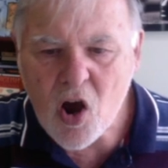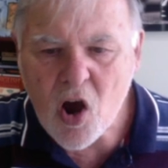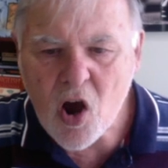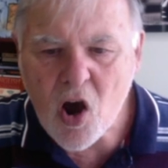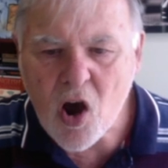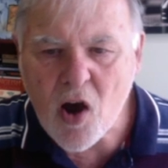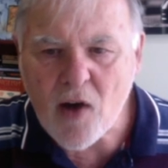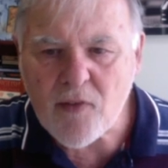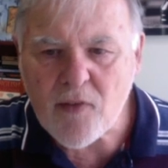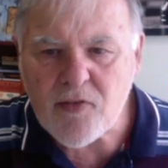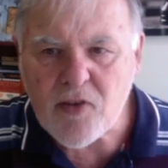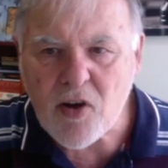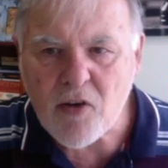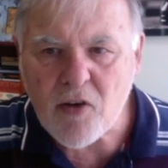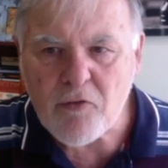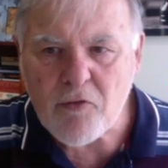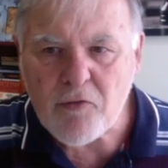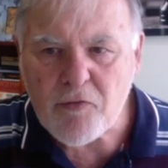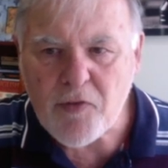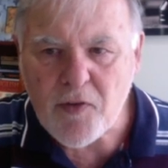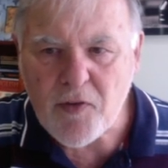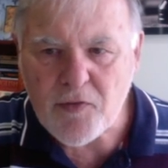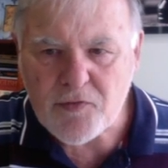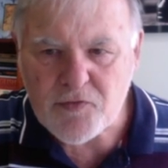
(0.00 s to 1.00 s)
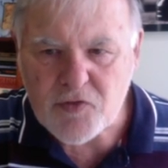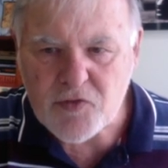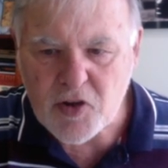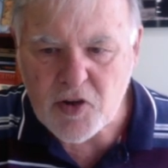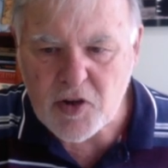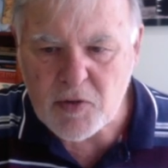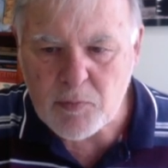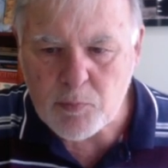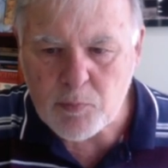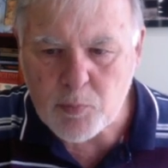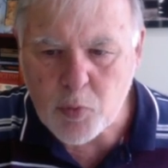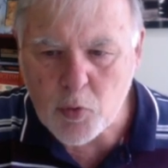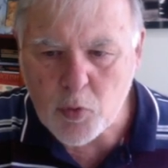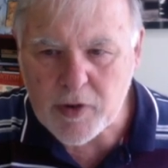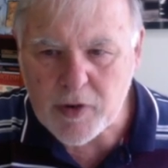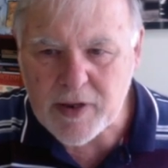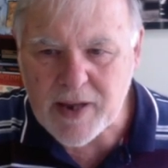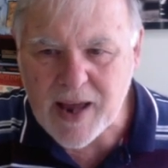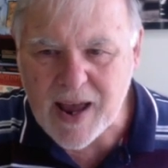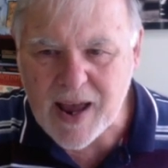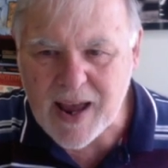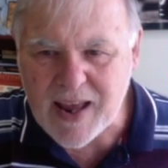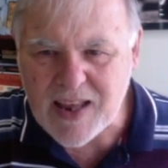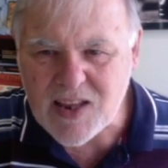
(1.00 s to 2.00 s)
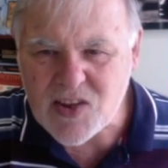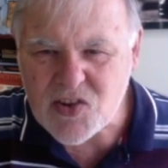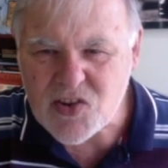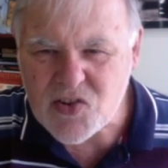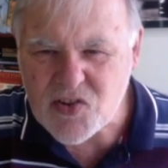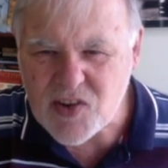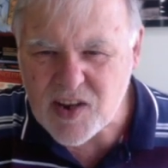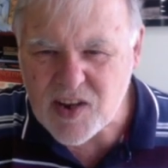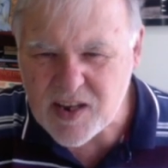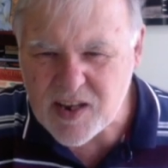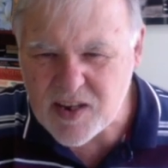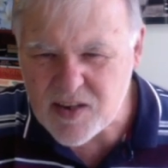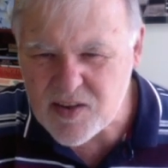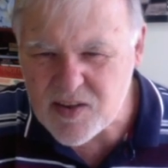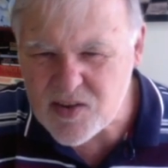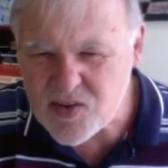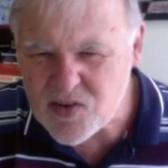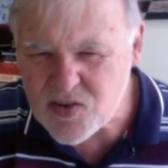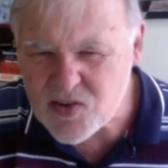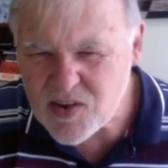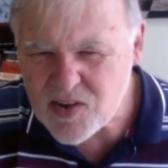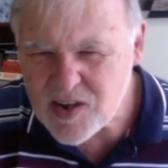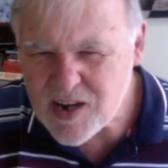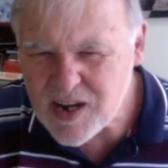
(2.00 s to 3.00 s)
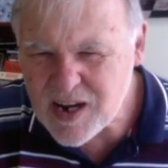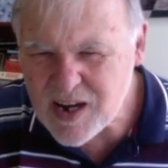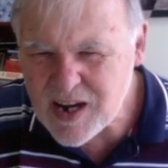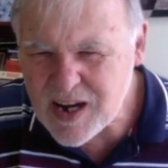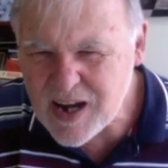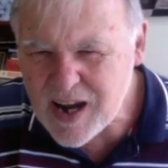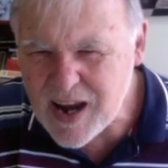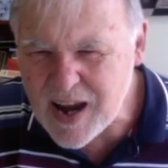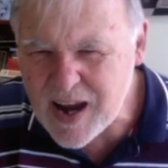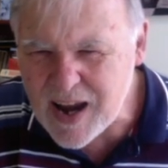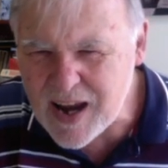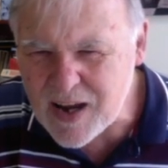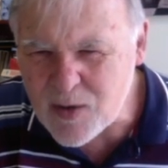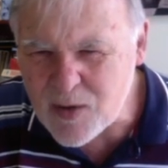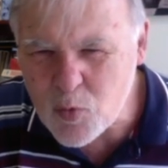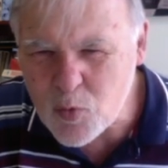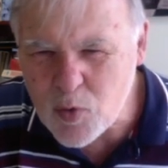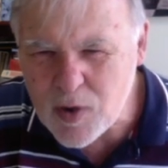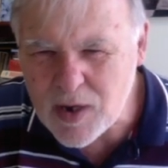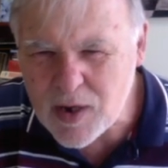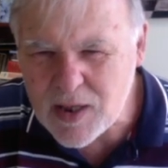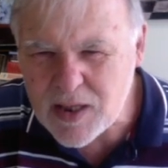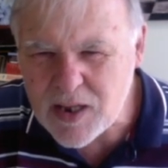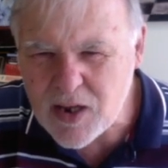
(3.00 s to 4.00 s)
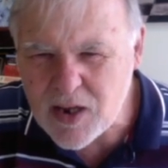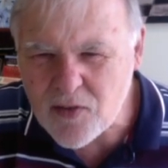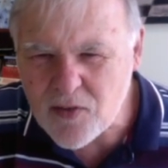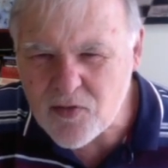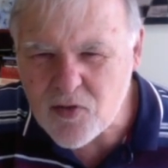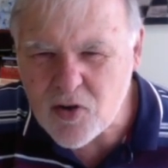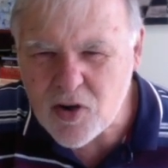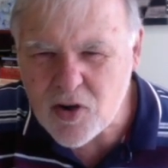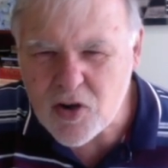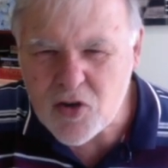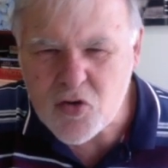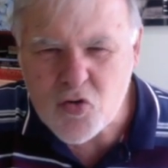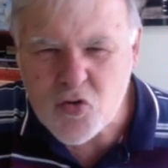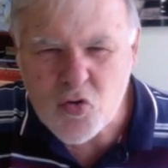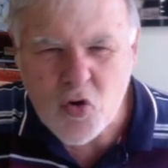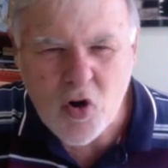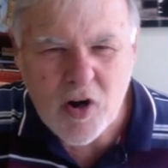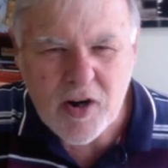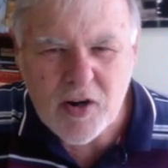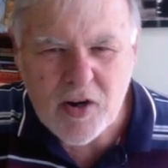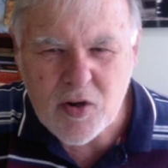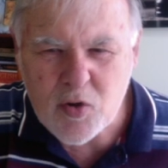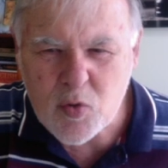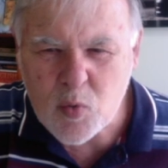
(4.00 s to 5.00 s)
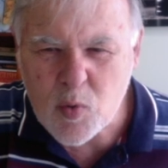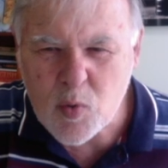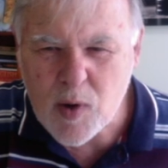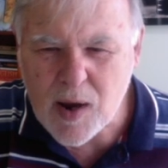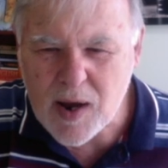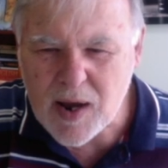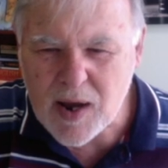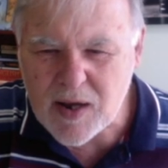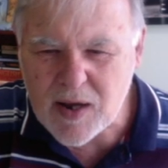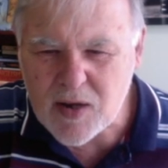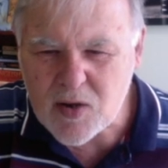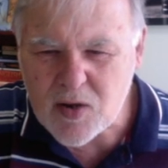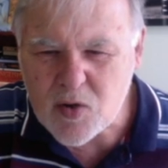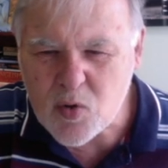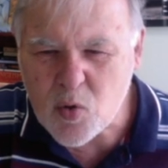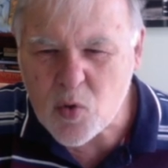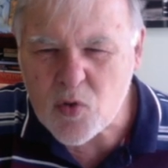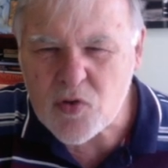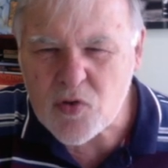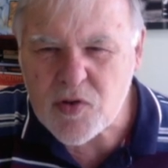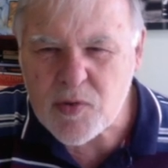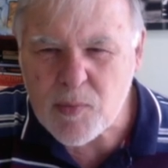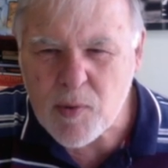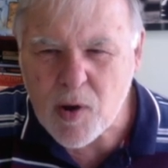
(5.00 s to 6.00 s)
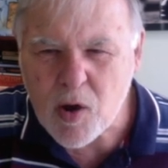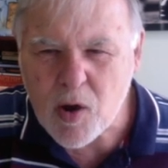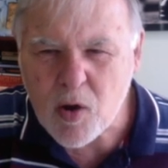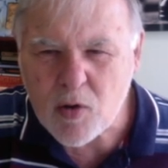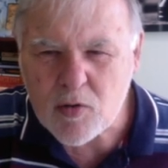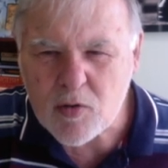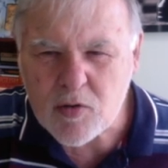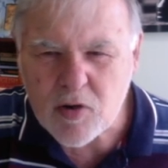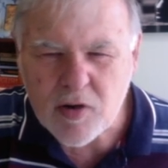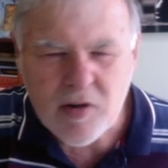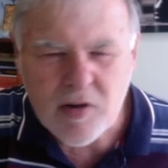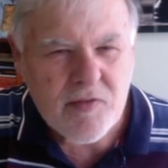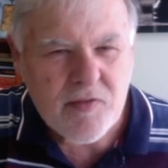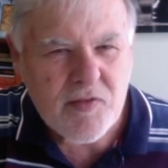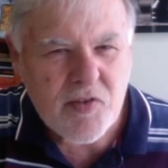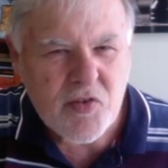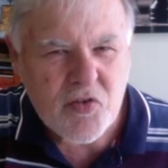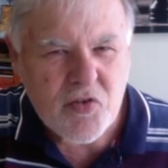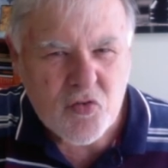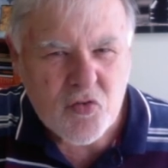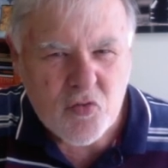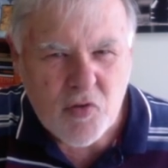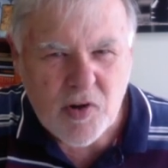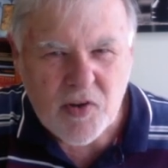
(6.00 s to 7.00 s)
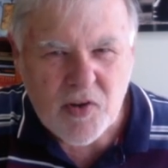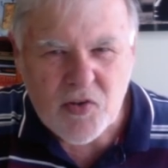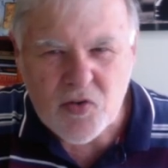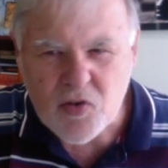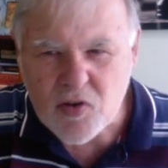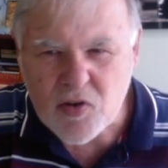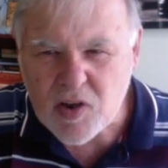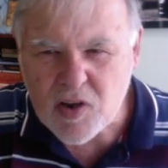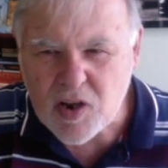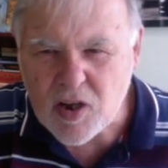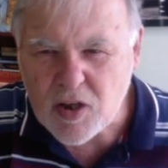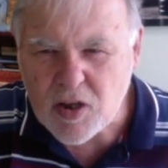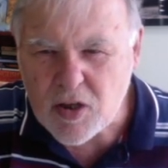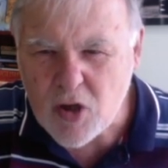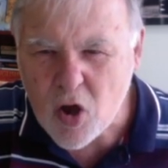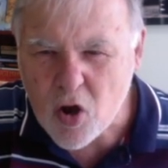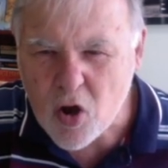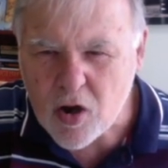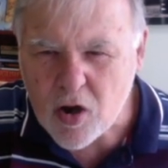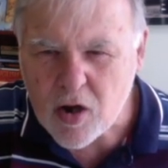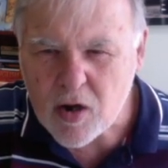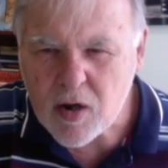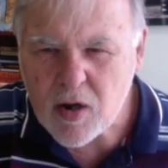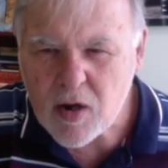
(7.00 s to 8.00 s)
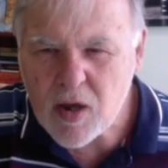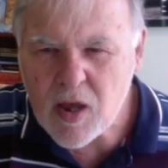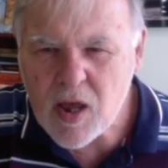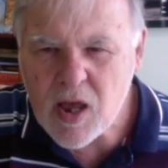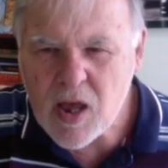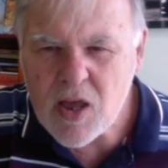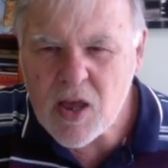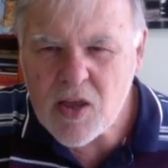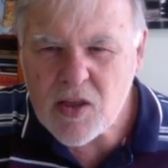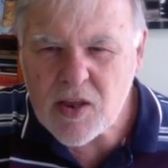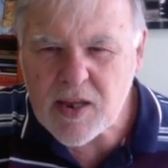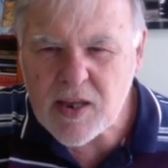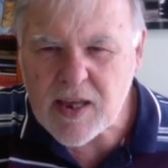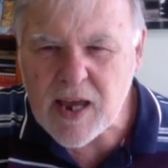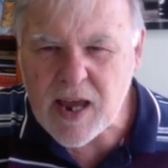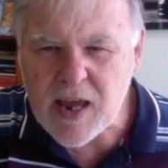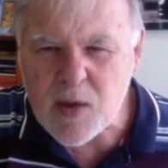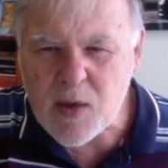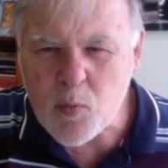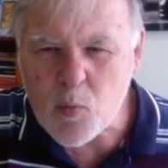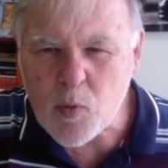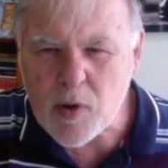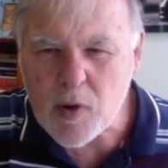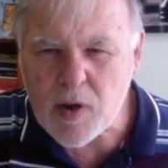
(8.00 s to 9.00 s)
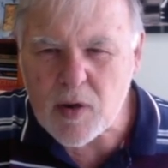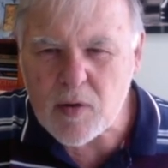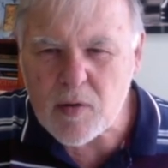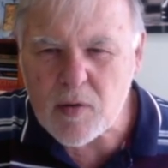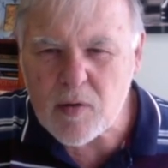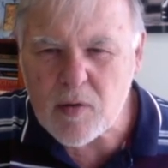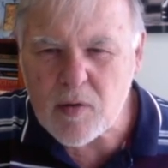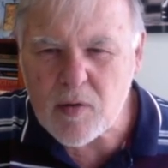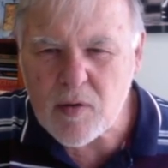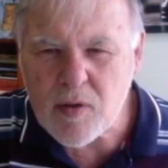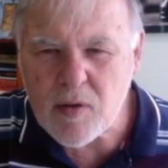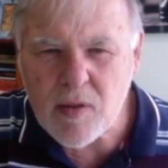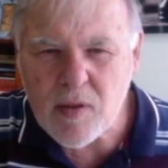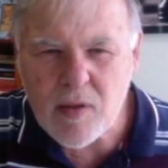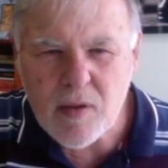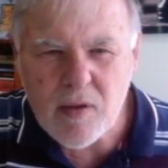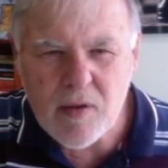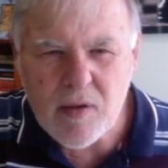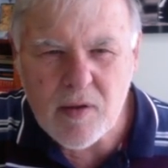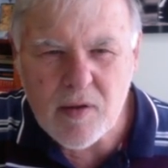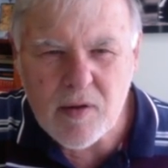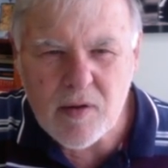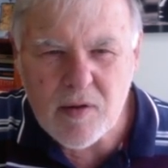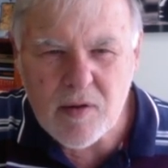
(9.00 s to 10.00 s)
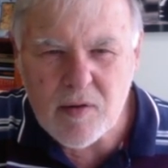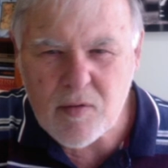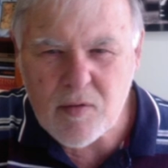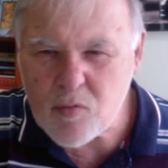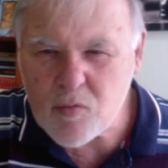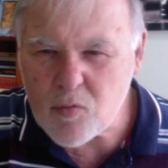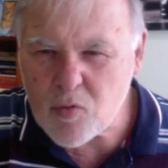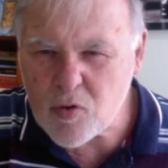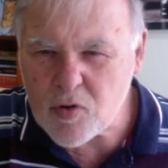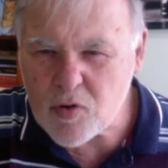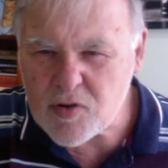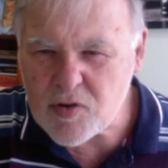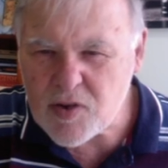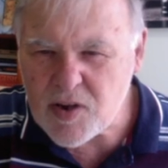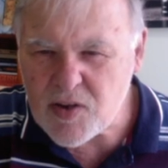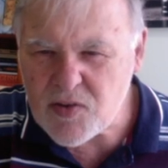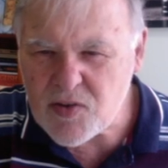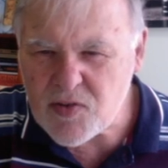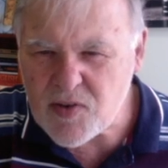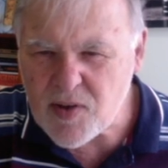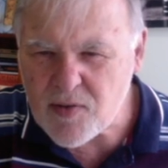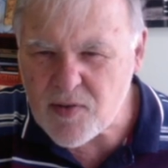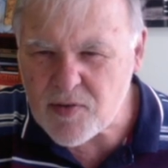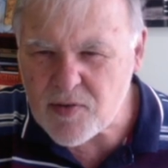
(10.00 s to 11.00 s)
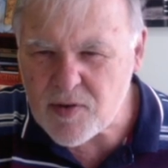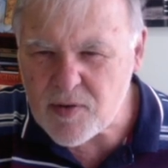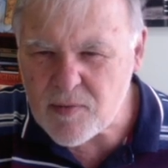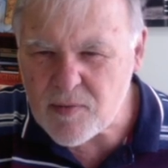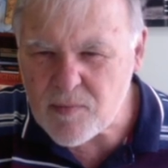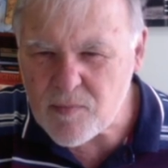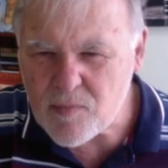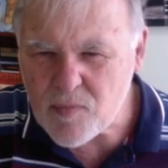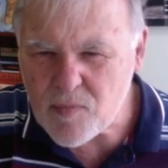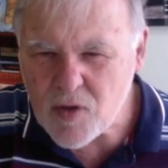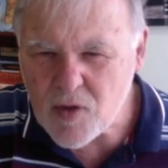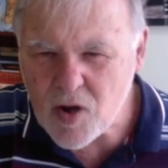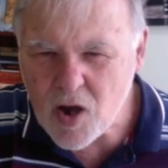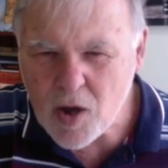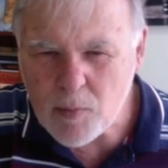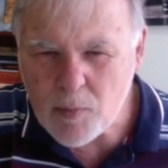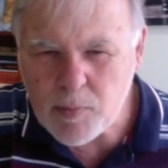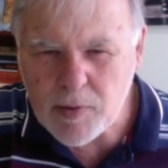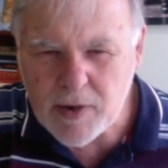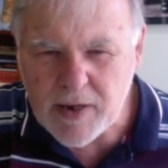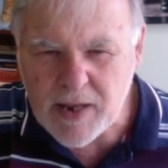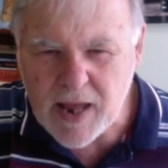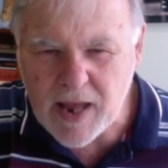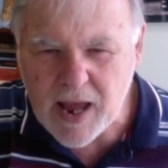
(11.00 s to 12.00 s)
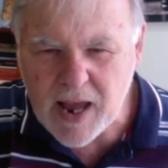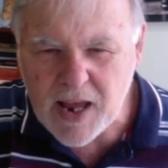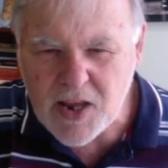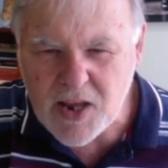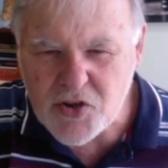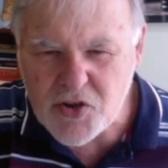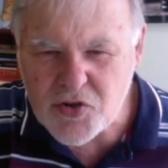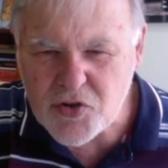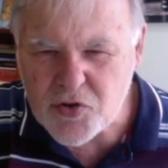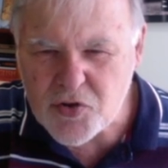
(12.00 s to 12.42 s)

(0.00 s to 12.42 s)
I've got 15.8 seconds. And really, I've got to try to cause him a whole lot of distress on the clock. The game went rook d7. I played h3.